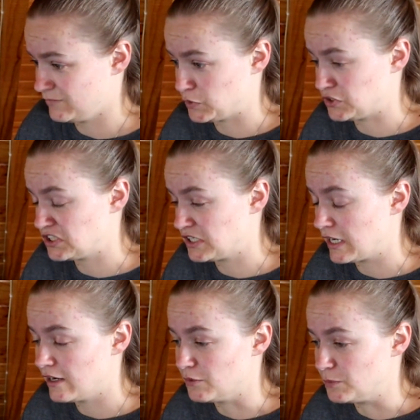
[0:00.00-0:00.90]
Just send
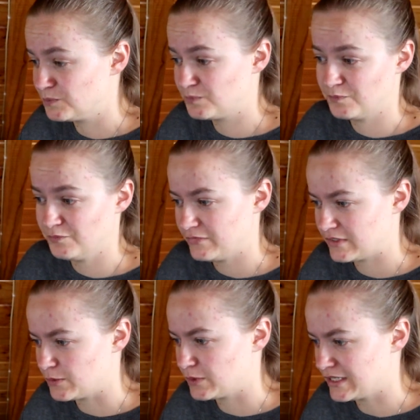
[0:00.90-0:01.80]
hello.
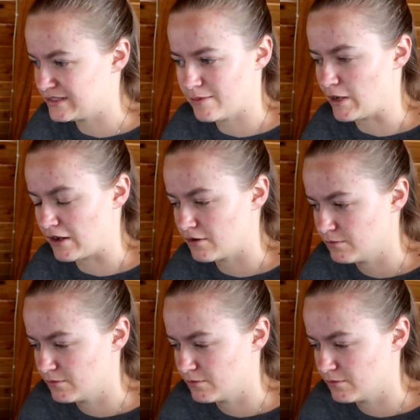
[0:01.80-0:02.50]
See what they say back.